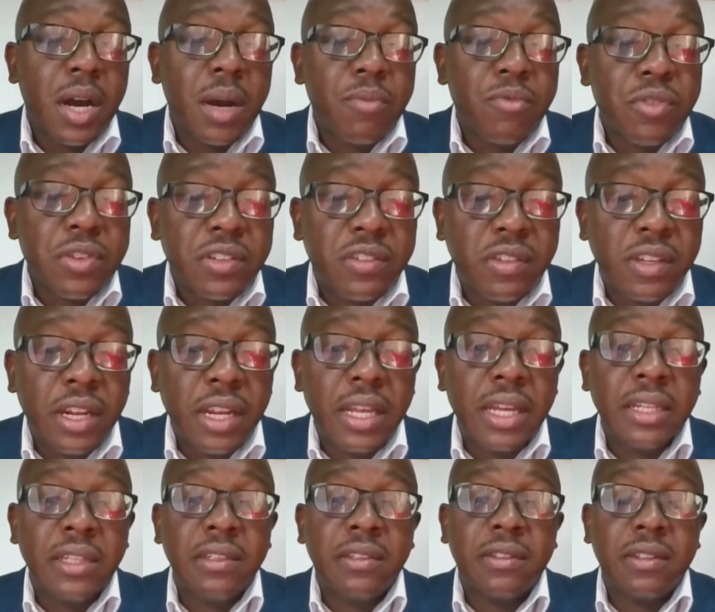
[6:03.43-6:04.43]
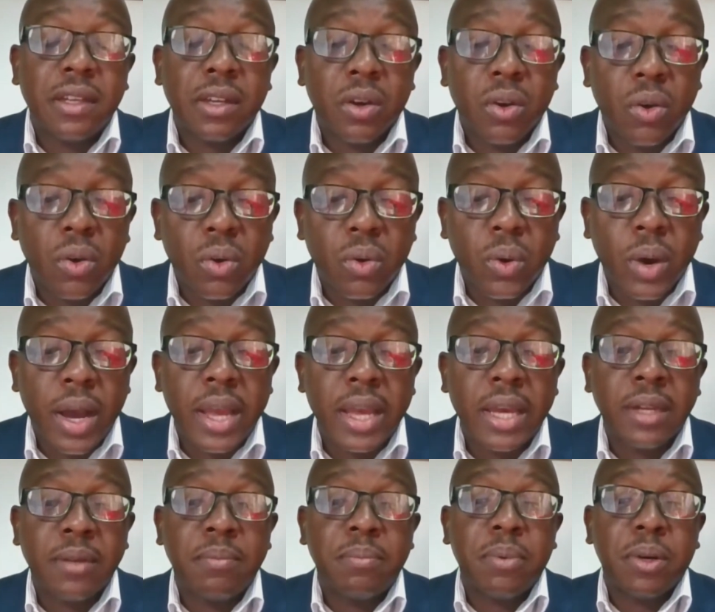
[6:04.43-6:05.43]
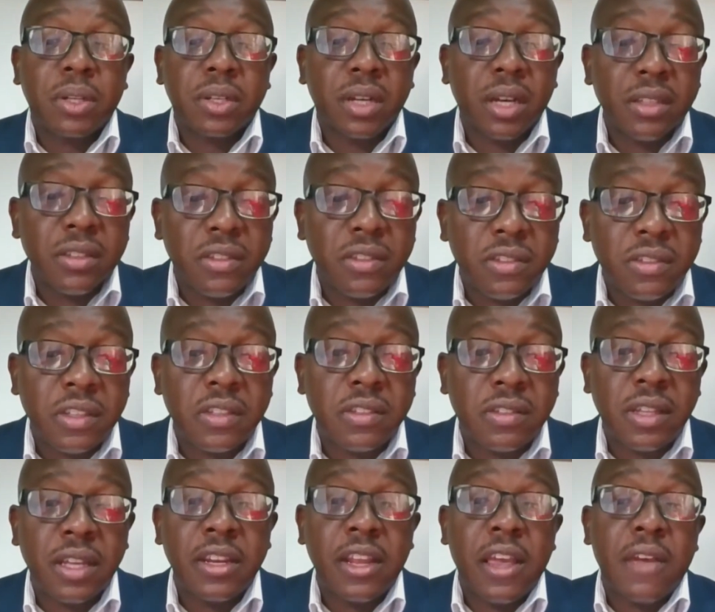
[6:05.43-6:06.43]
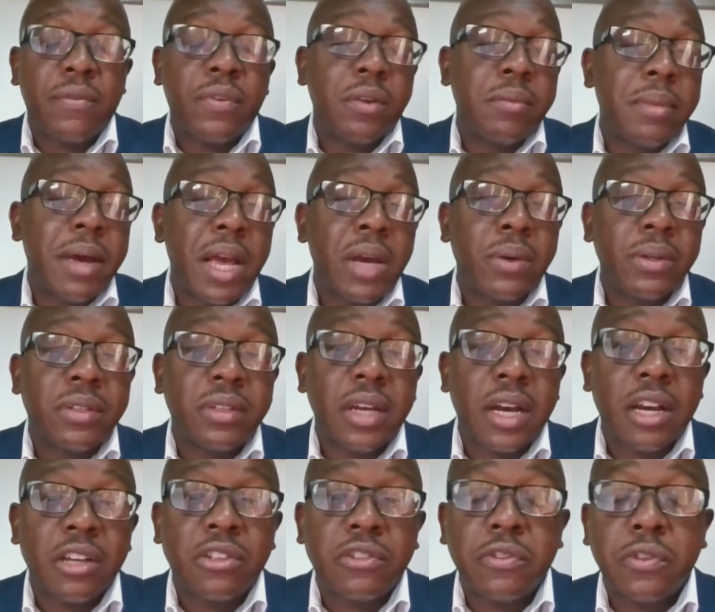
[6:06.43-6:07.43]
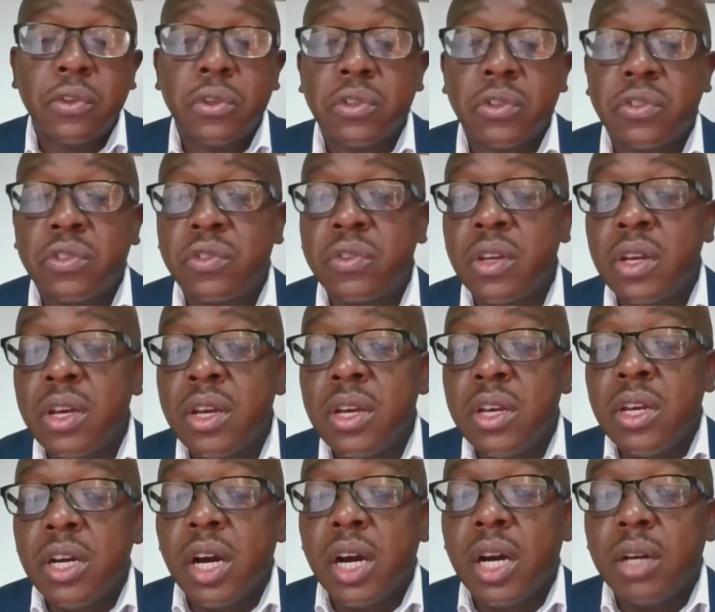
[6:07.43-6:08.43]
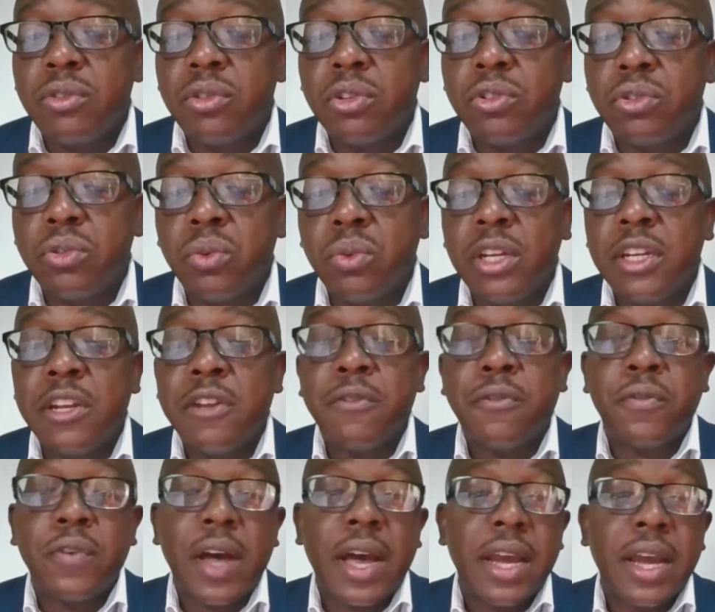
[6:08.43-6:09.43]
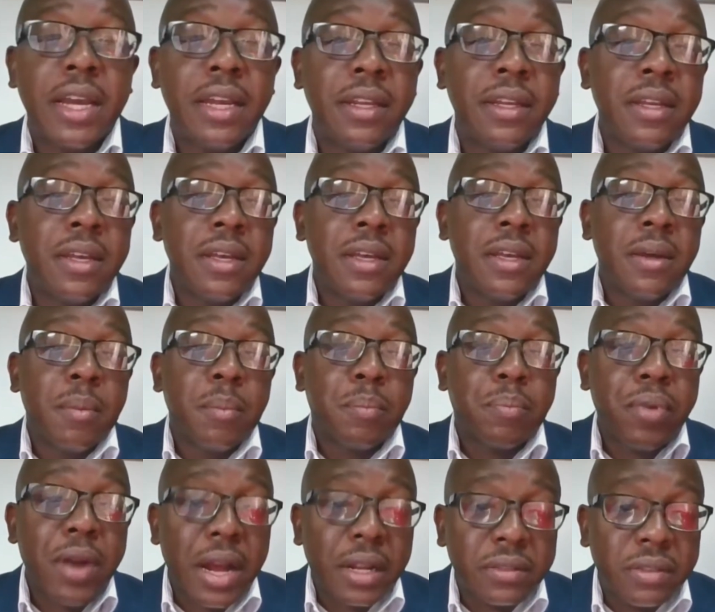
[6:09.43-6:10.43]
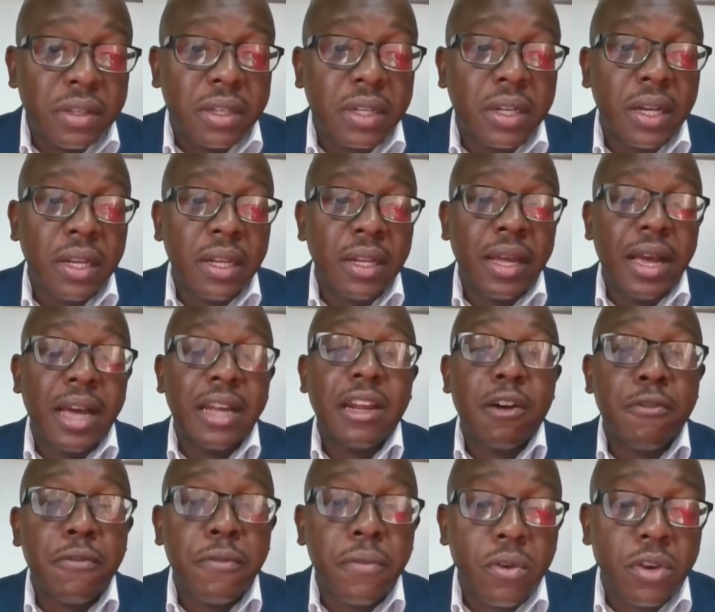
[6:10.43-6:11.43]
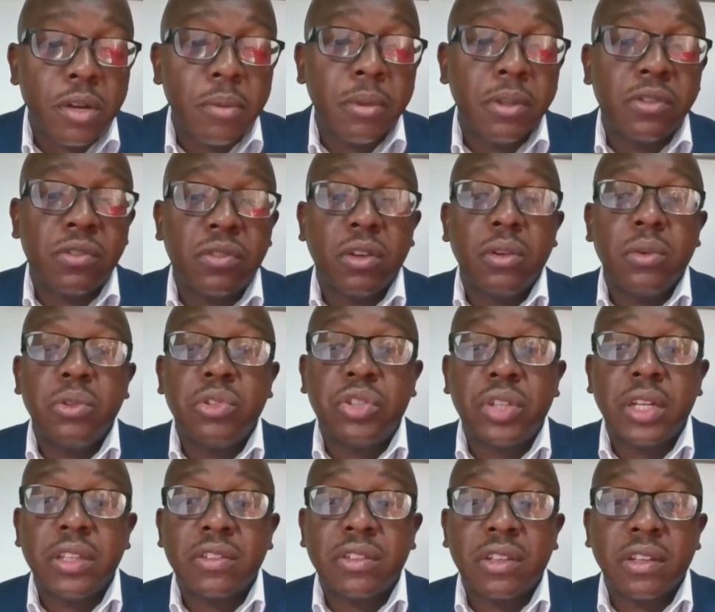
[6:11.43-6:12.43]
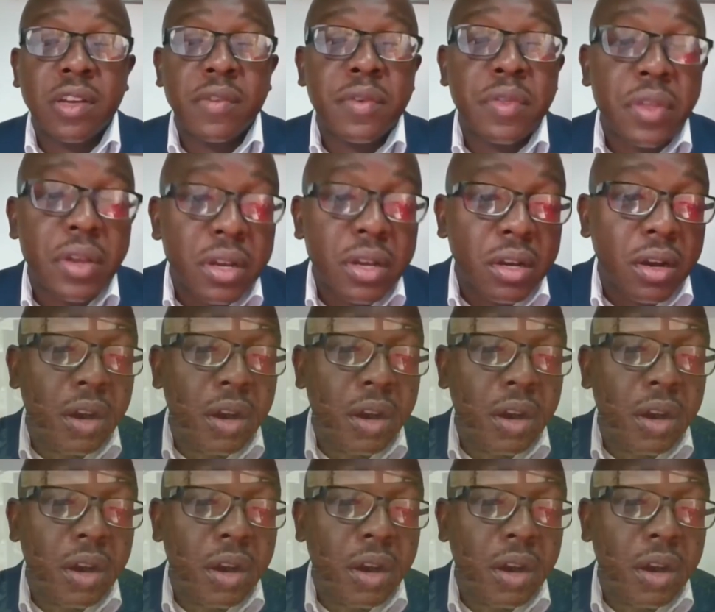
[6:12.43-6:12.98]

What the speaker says: resilient, quiet, but consistent effort by our task force to truly define practical and affordable solutions, because everything